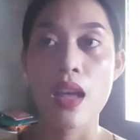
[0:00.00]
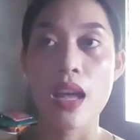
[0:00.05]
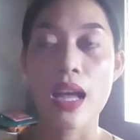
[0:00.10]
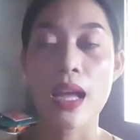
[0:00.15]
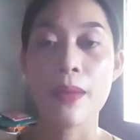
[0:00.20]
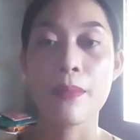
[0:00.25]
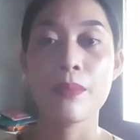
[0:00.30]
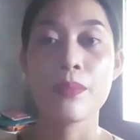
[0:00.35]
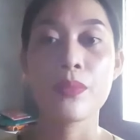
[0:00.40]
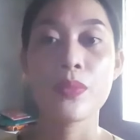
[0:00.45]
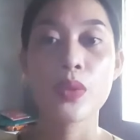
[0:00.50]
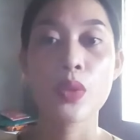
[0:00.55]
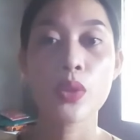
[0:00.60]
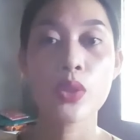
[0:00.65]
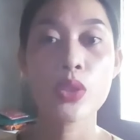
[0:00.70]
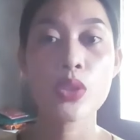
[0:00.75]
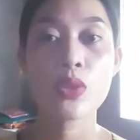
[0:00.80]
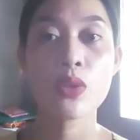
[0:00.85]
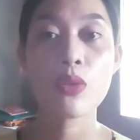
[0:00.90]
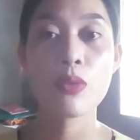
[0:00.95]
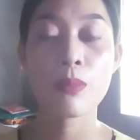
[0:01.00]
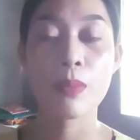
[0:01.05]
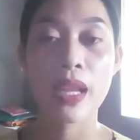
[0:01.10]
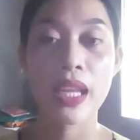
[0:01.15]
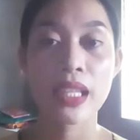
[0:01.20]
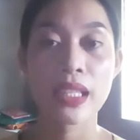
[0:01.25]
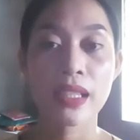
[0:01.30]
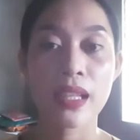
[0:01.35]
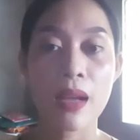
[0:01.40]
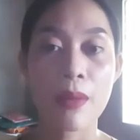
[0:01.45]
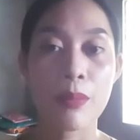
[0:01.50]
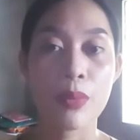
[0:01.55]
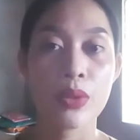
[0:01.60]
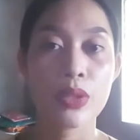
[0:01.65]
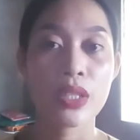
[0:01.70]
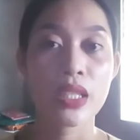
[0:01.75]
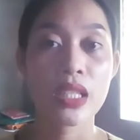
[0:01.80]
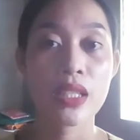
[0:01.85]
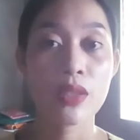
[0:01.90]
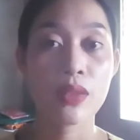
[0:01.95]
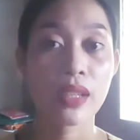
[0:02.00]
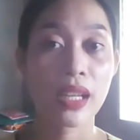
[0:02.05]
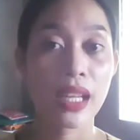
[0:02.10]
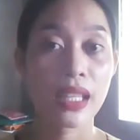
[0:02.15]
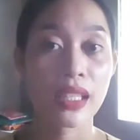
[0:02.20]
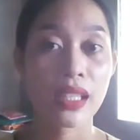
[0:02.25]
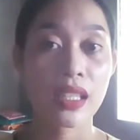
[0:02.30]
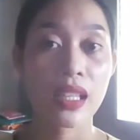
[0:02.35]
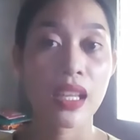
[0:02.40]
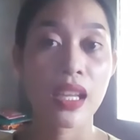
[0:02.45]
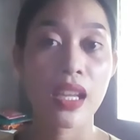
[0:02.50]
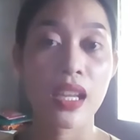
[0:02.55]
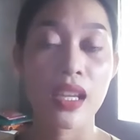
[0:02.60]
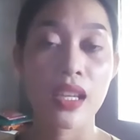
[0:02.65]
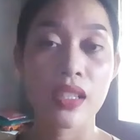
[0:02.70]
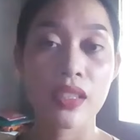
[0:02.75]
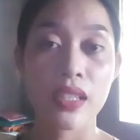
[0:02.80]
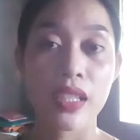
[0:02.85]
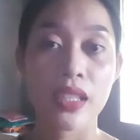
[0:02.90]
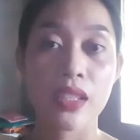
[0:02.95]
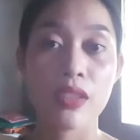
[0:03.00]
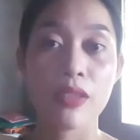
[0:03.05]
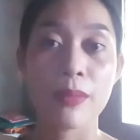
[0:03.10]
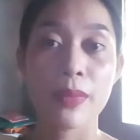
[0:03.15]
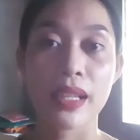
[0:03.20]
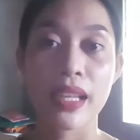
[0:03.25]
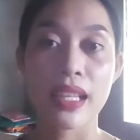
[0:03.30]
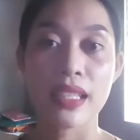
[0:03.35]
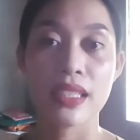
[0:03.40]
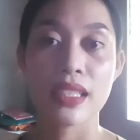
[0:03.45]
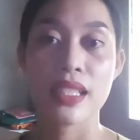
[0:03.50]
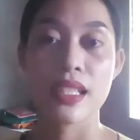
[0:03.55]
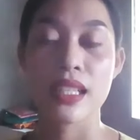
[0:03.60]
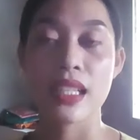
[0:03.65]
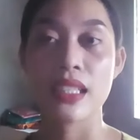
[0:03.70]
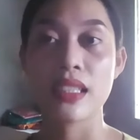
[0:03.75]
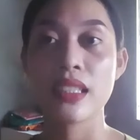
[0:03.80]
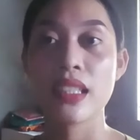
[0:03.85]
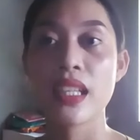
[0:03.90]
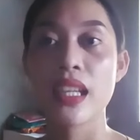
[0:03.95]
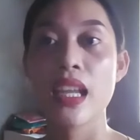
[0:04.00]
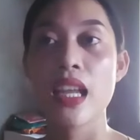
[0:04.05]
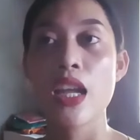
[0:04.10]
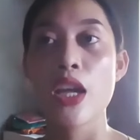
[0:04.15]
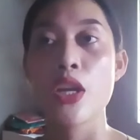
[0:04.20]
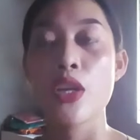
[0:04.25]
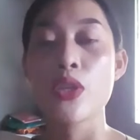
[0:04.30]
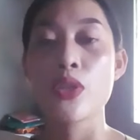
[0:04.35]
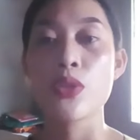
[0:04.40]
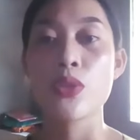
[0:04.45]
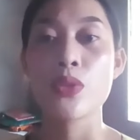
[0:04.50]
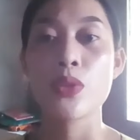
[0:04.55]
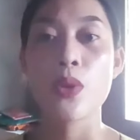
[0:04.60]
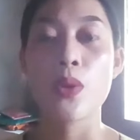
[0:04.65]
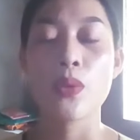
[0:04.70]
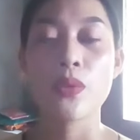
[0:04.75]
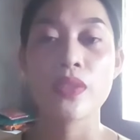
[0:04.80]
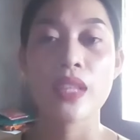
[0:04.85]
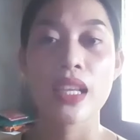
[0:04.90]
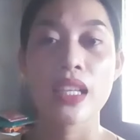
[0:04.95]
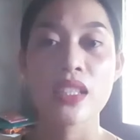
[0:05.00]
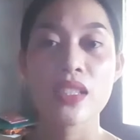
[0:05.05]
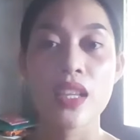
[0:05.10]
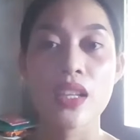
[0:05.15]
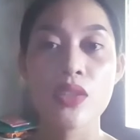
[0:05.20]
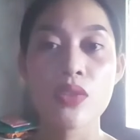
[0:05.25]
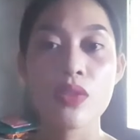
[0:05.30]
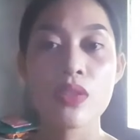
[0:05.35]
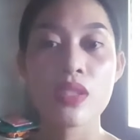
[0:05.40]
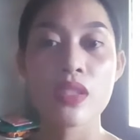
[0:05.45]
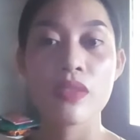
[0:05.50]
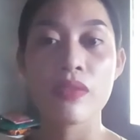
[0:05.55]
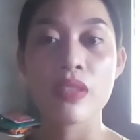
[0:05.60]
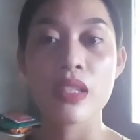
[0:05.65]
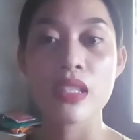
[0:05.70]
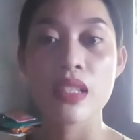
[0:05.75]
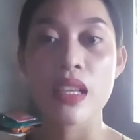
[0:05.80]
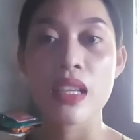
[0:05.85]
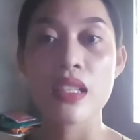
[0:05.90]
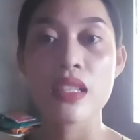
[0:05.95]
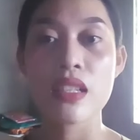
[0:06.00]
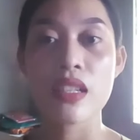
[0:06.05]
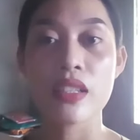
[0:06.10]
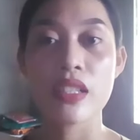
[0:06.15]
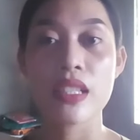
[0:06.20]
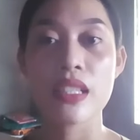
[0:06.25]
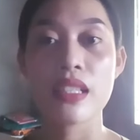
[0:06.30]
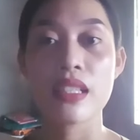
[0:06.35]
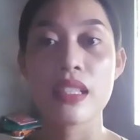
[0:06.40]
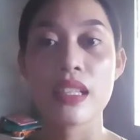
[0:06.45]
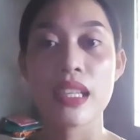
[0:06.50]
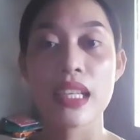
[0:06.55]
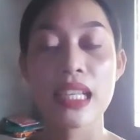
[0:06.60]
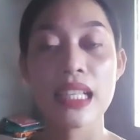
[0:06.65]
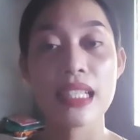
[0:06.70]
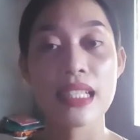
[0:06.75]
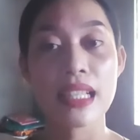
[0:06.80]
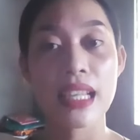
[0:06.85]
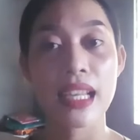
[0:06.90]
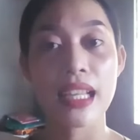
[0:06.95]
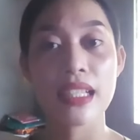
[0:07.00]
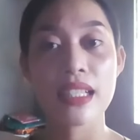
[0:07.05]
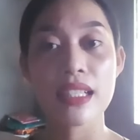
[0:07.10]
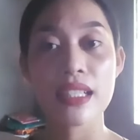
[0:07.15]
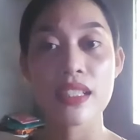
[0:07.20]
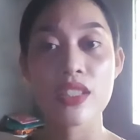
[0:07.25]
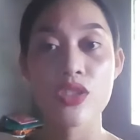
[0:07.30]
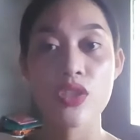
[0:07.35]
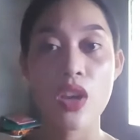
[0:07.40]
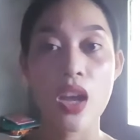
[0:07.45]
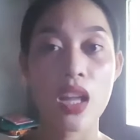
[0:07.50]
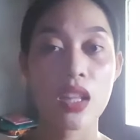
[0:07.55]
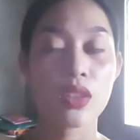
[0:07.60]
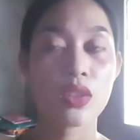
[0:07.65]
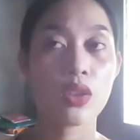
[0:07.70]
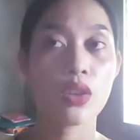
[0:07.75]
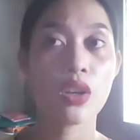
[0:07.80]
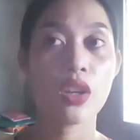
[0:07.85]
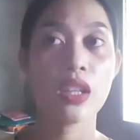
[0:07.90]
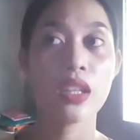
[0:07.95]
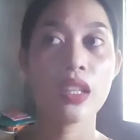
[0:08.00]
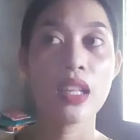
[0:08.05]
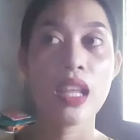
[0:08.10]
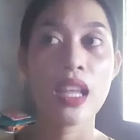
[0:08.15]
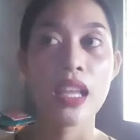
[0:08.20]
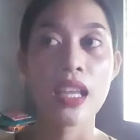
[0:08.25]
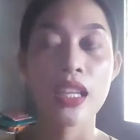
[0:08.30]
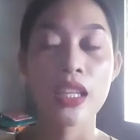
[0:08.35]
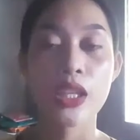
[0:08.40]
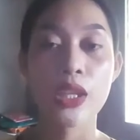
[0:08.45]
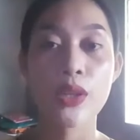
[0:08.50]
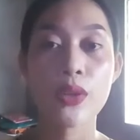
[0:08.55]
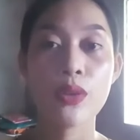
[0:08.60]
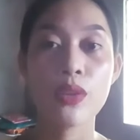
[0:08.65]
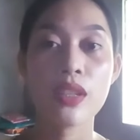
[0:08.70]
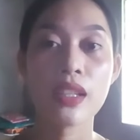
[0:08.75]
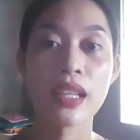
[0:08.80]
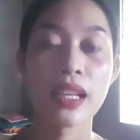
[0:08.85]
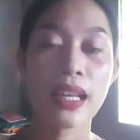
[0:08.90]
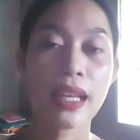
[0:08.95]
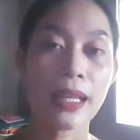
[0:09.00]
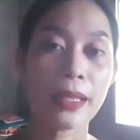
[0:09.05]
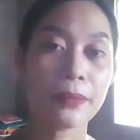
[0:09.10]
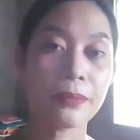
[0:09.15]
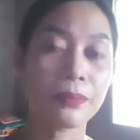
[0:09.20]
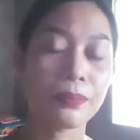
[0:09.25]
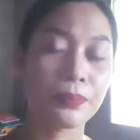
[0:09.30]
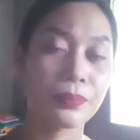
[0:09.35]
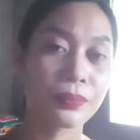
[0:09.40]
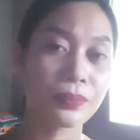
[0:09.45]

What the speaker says: NORSU main campus is located here in Dumaguete City. So the extension services is in Shaton, Gihulngan,